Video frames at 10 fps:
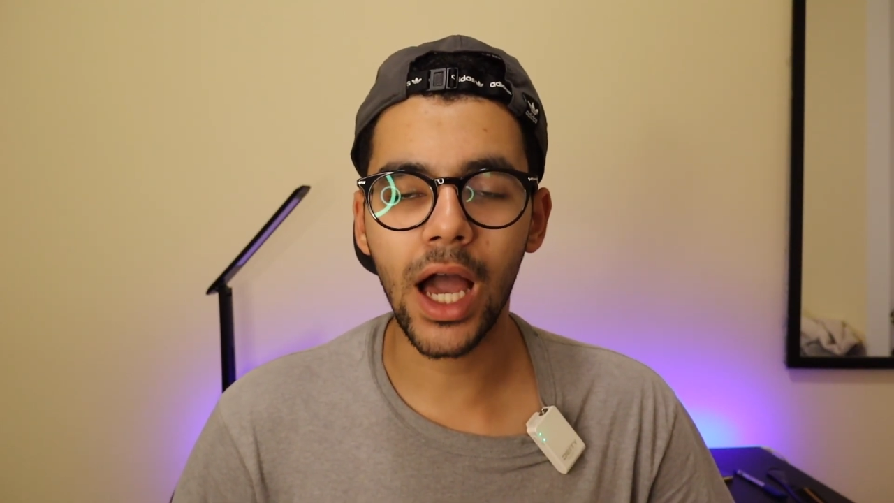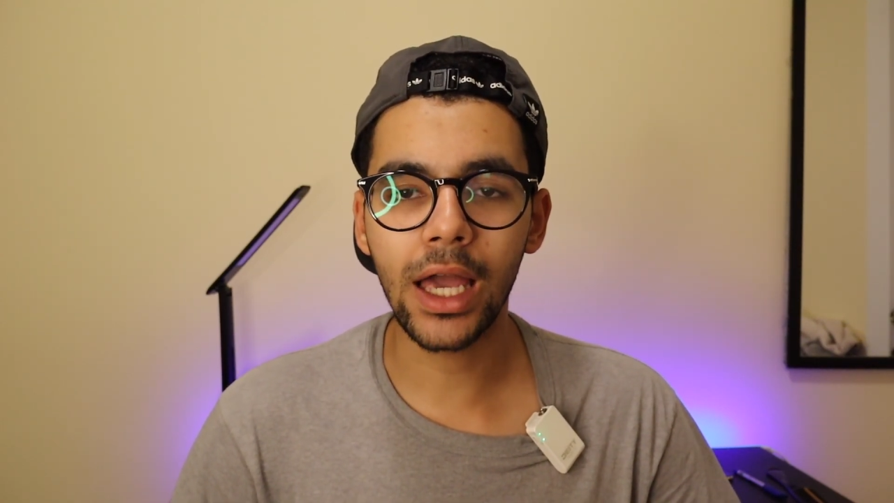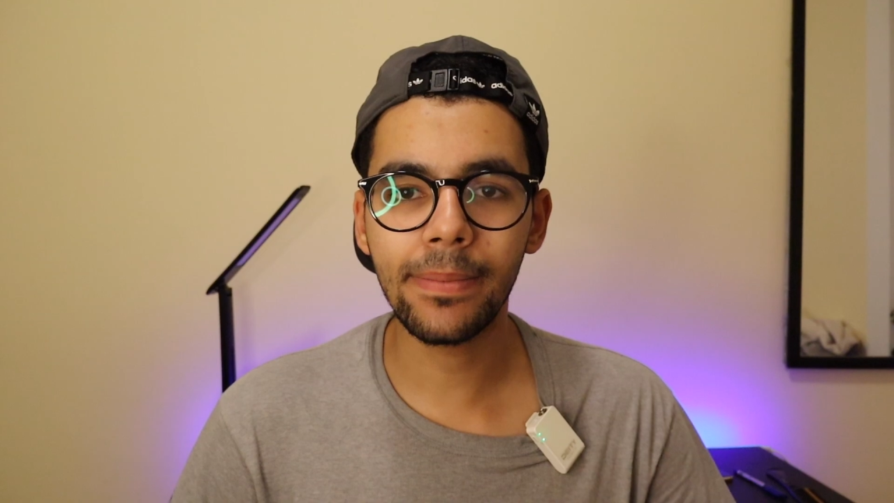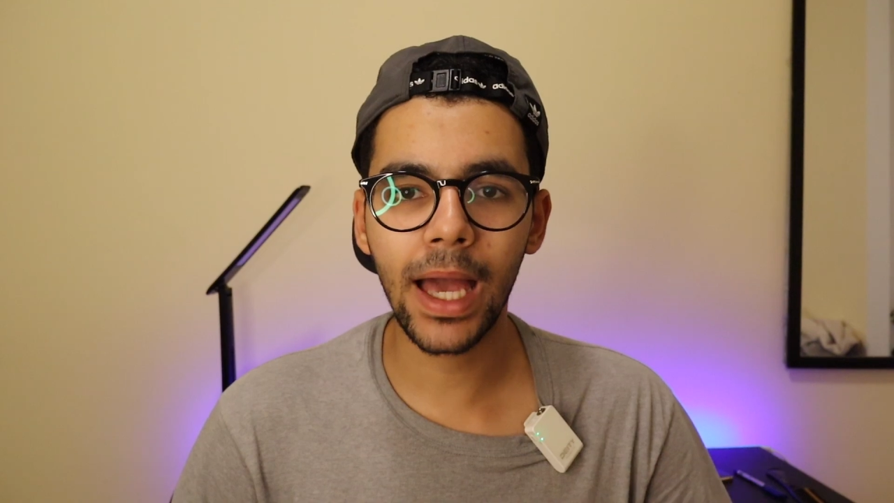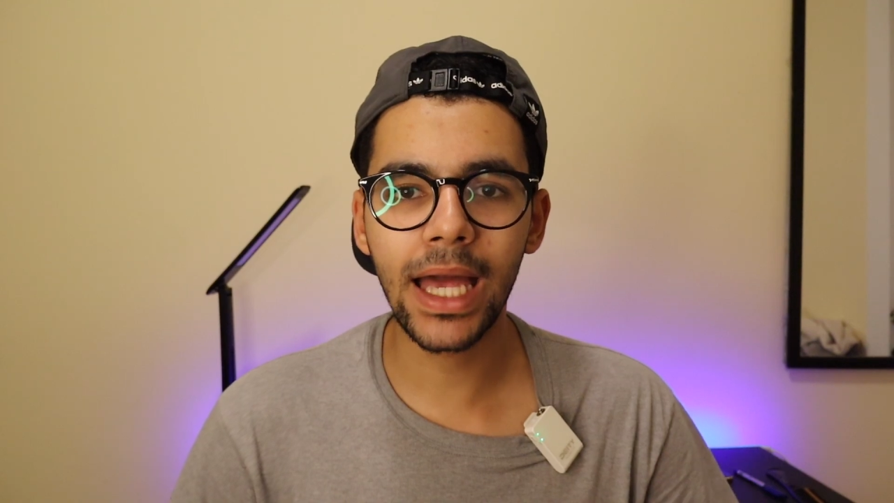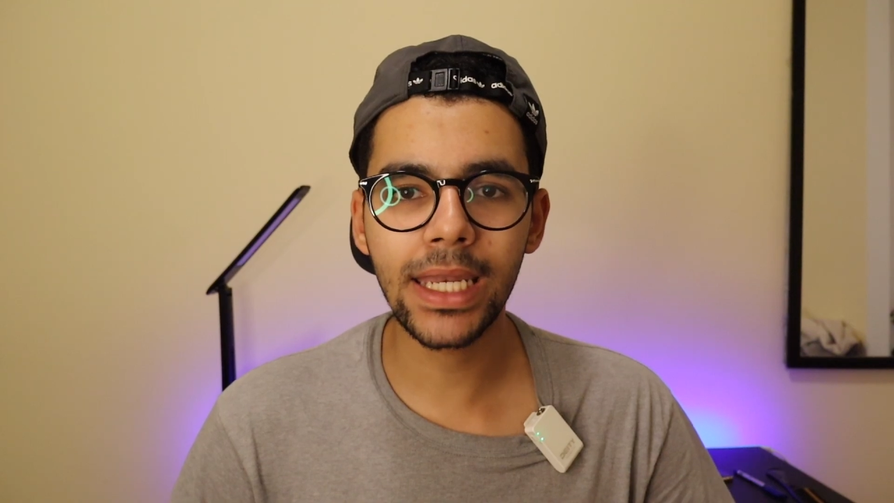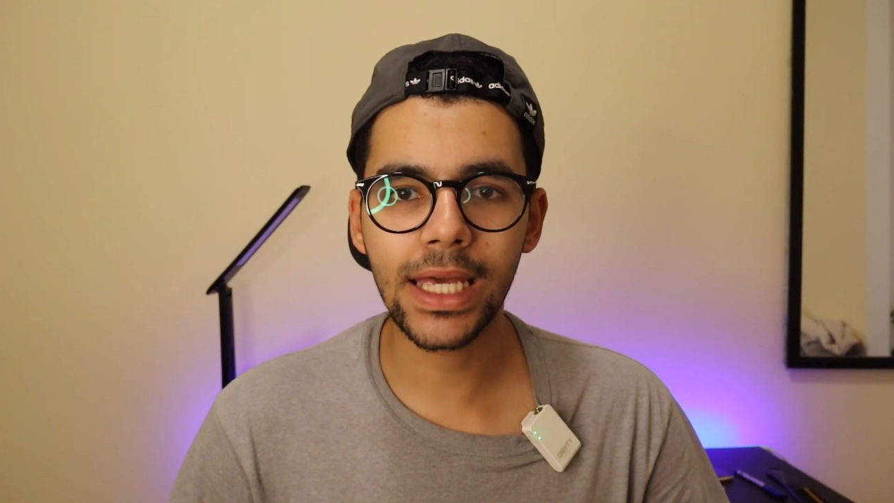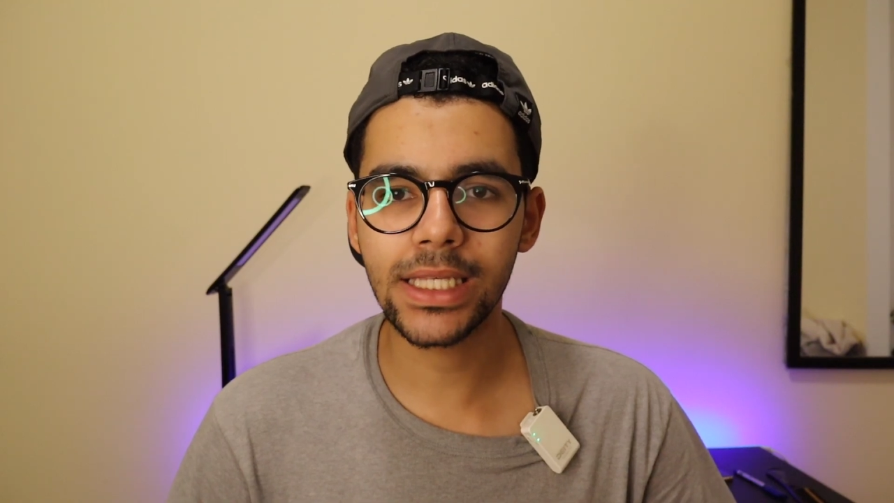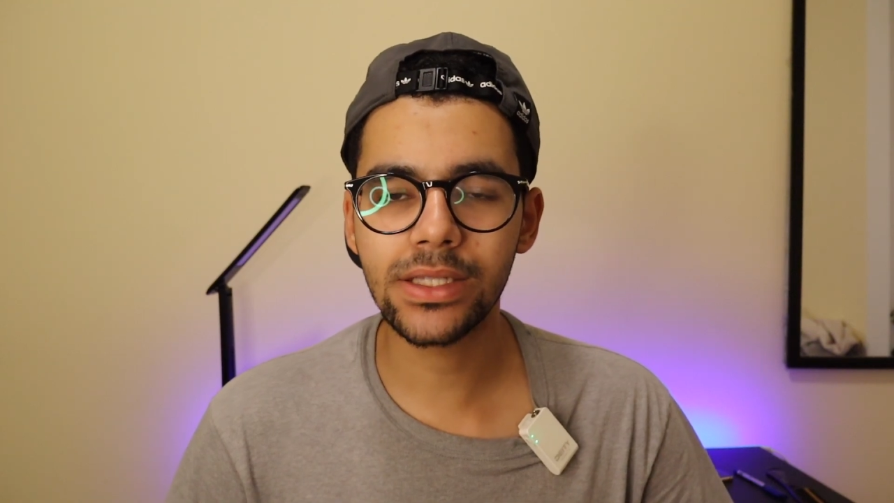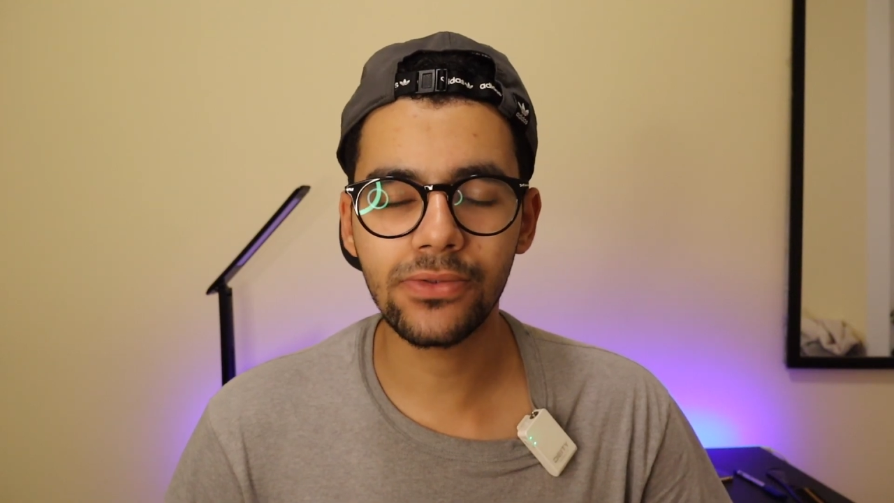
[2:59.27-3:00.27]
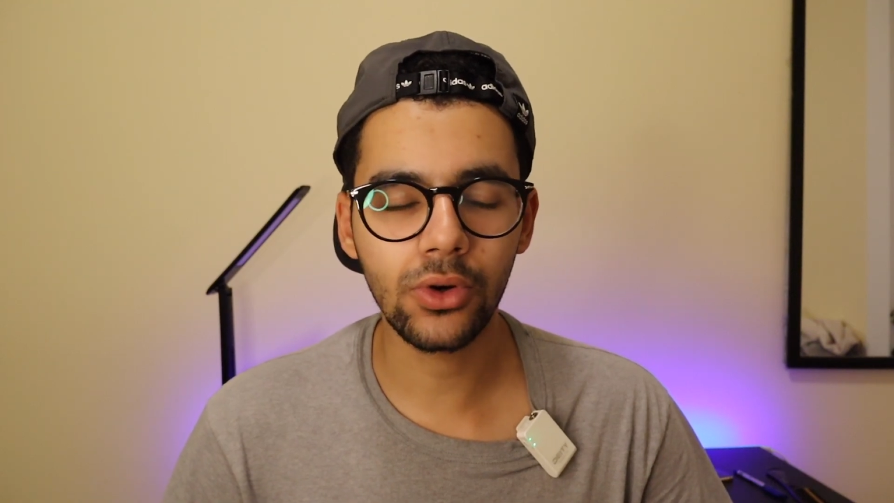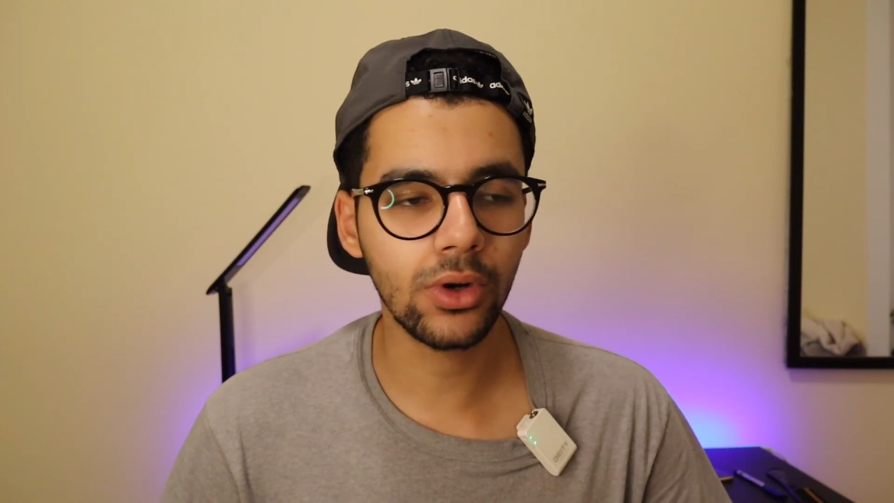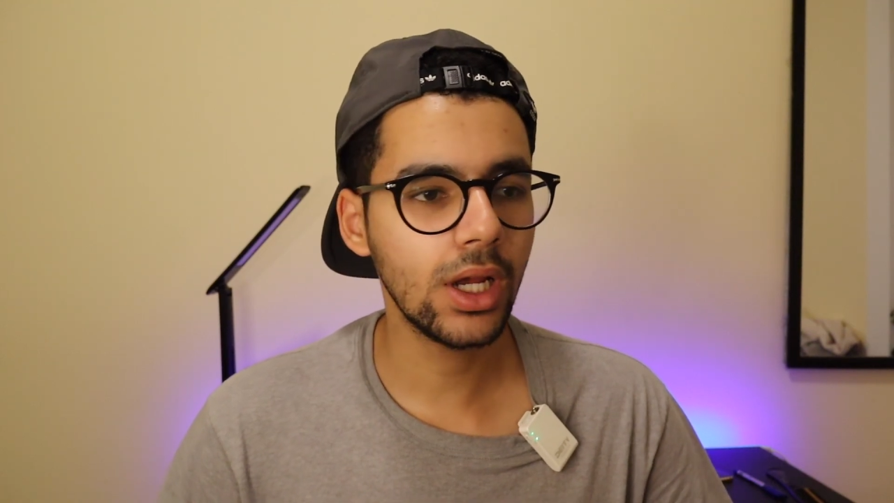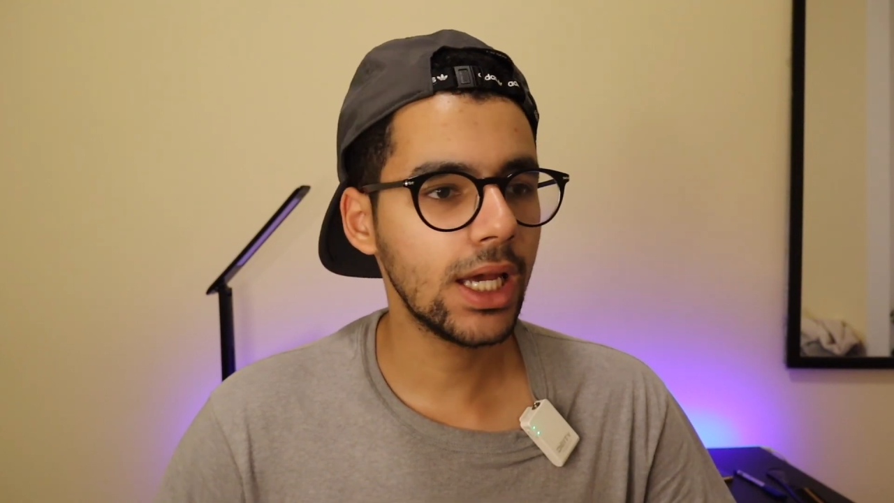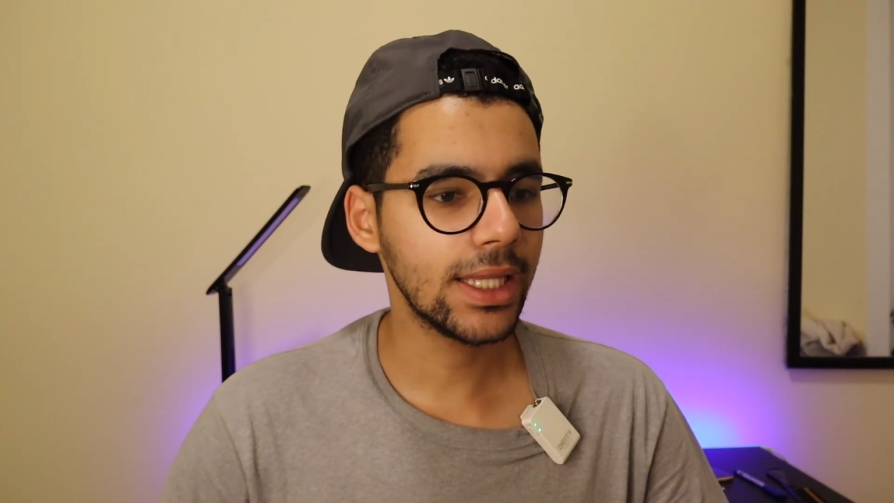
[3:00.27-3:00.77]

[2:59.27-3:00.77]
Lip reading: iPad is for